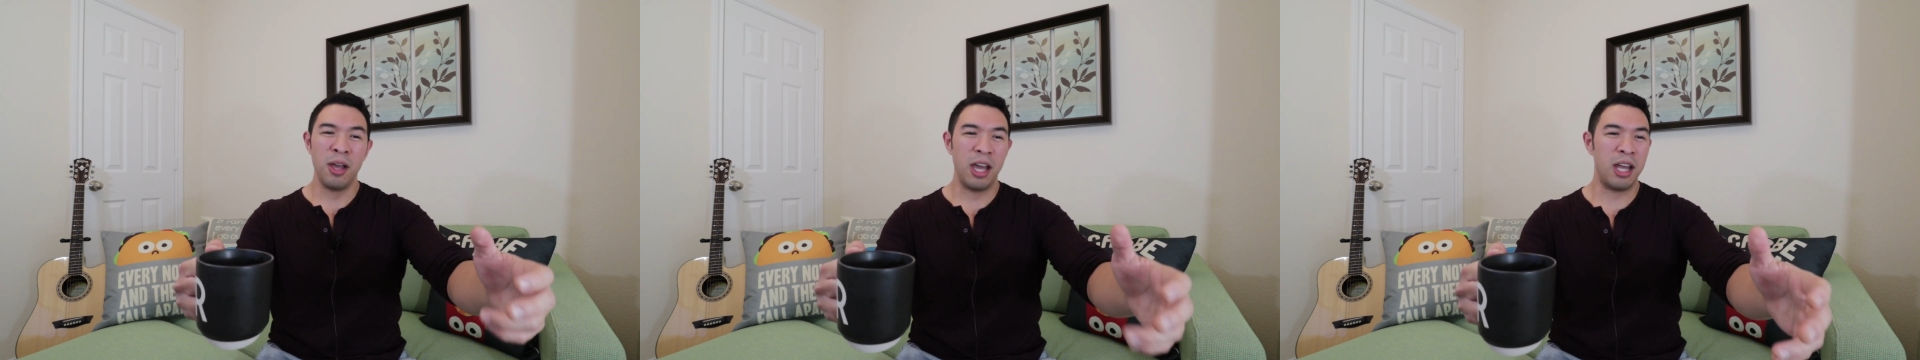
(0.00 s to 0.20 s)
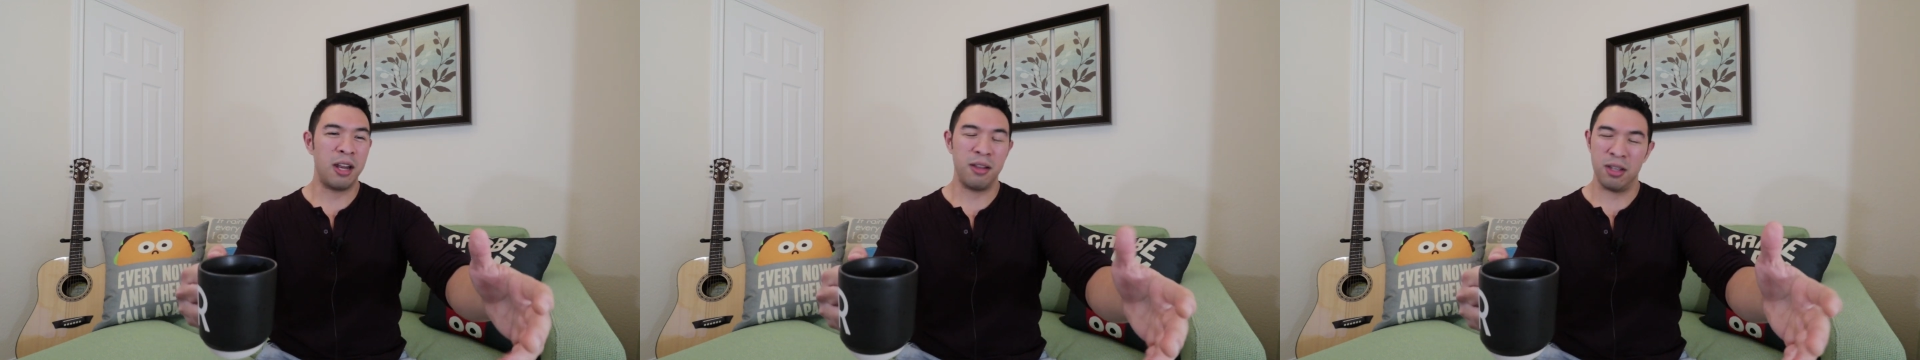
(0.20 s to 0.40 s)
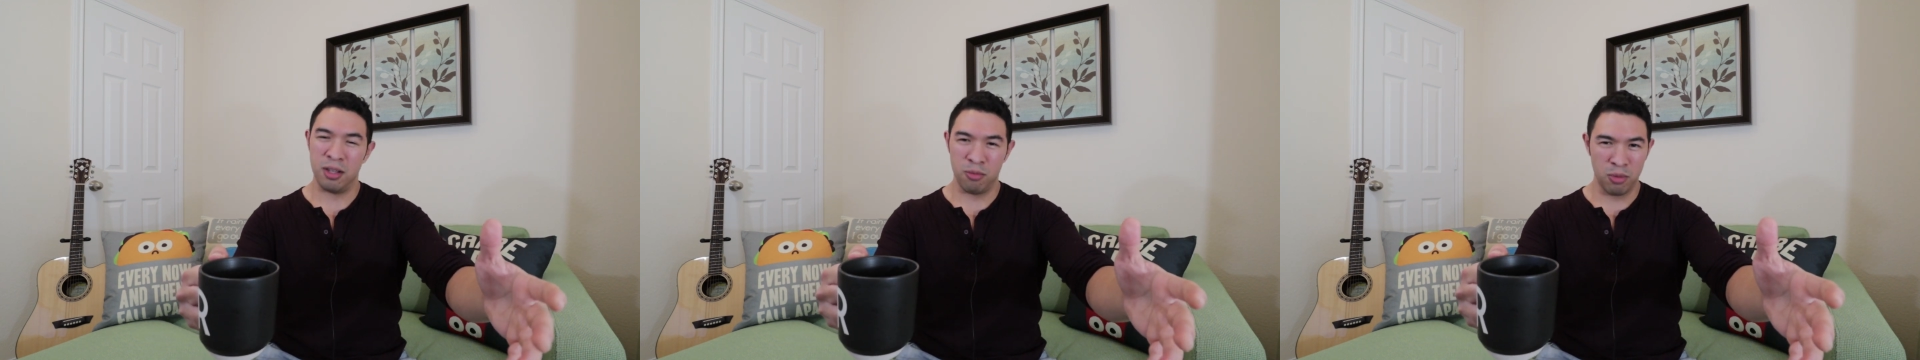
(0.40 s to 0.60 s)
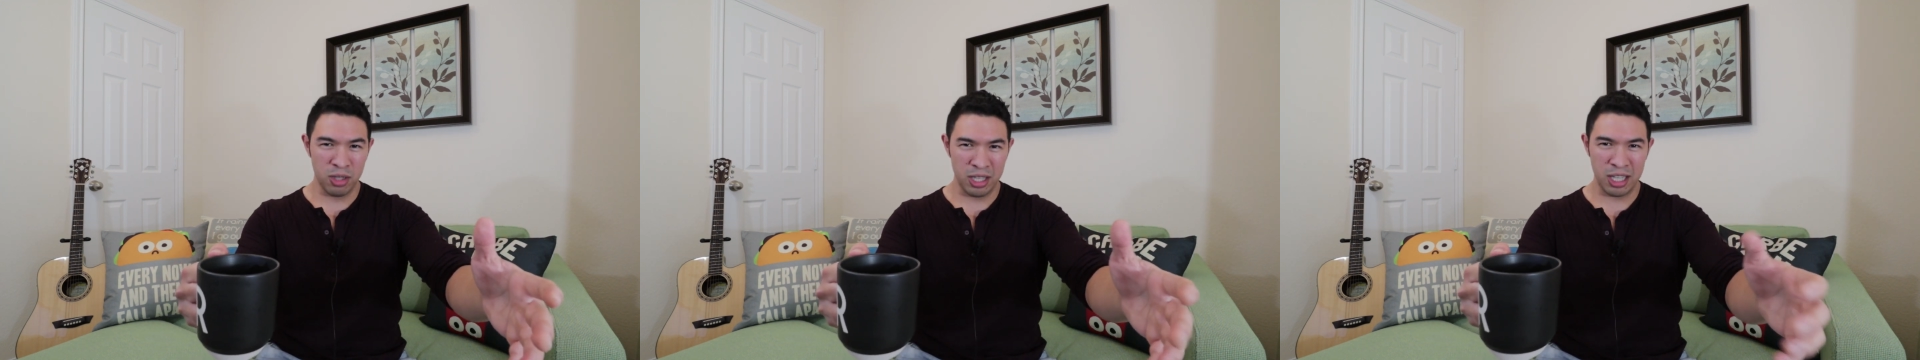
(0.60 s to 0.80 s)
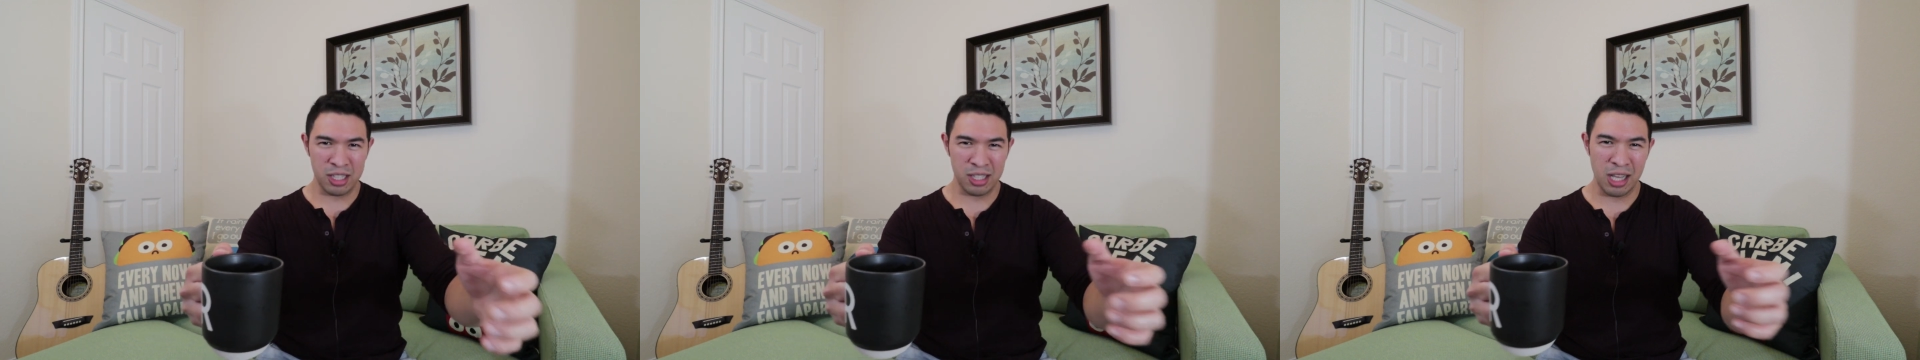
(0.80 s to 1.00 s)
and it
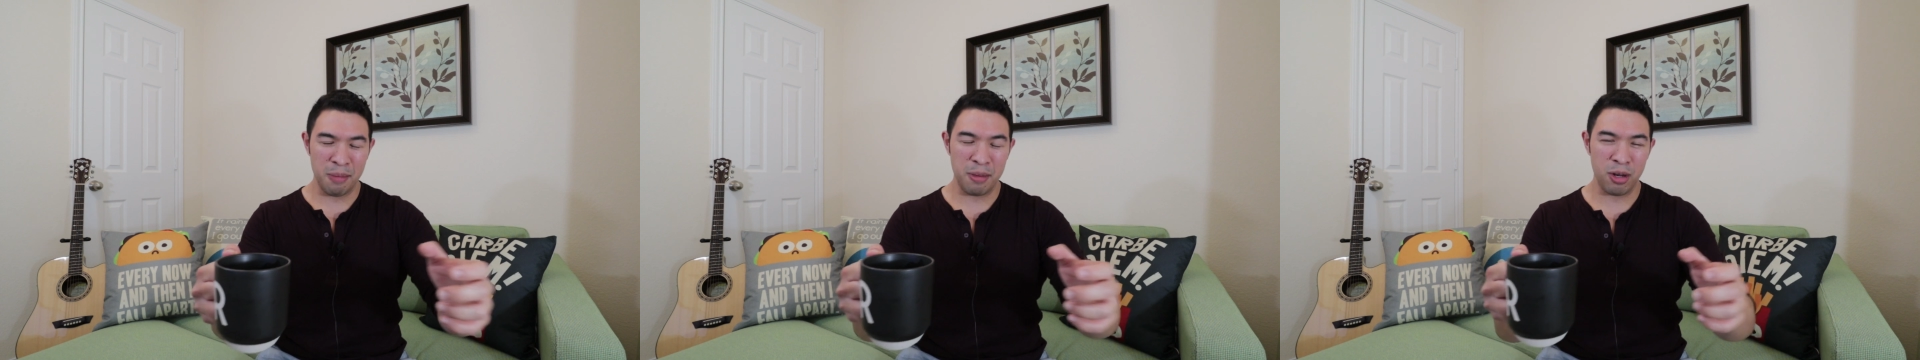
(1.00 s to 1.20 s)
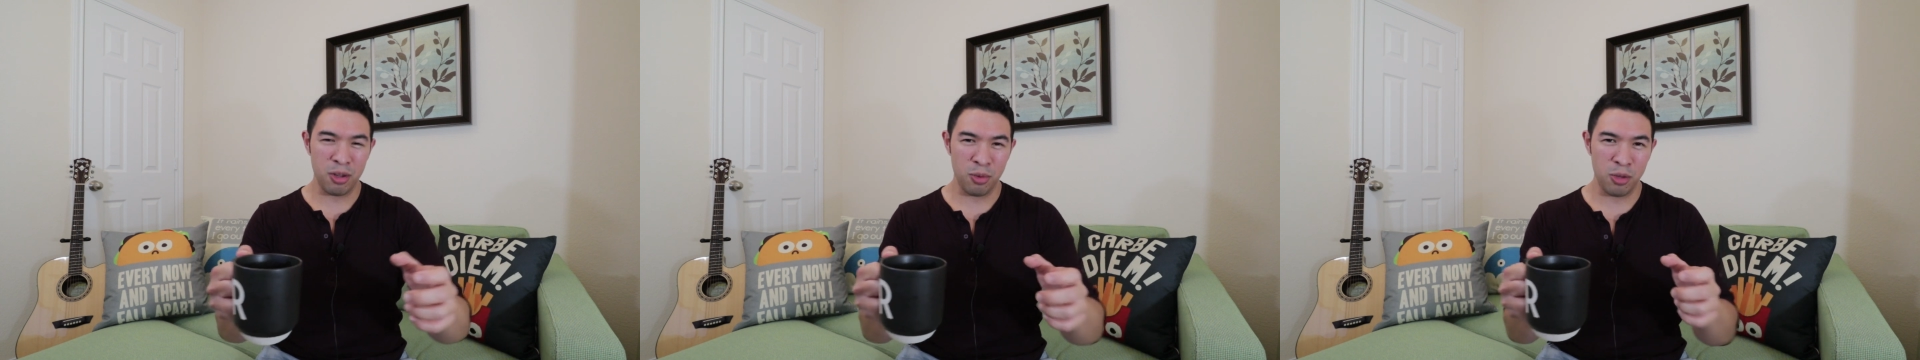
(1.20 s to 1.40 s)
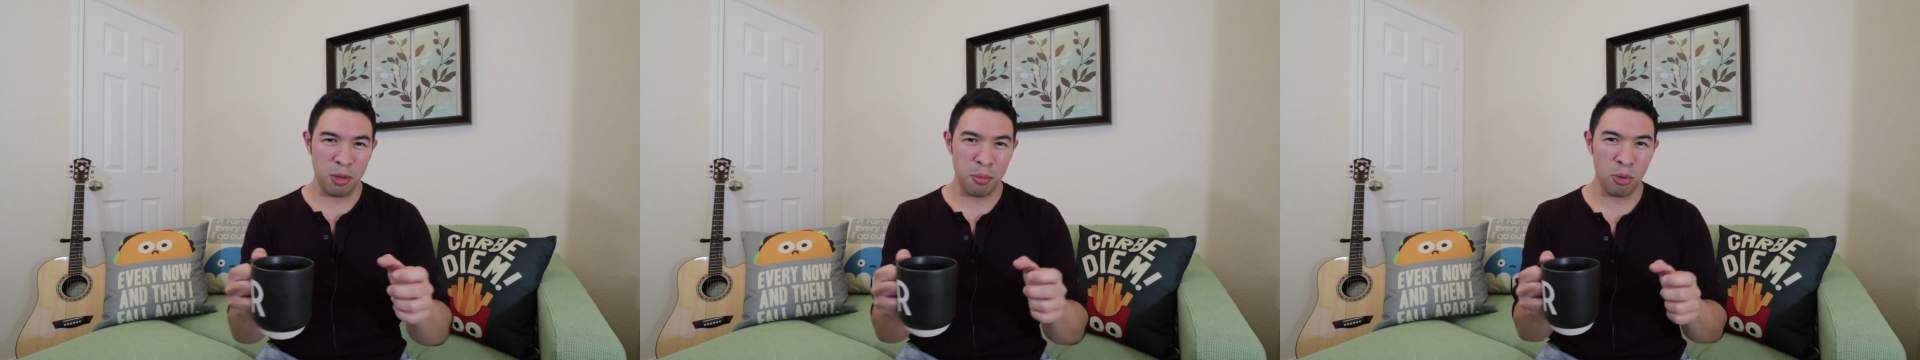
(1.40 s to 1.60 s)
really gets a lot better than when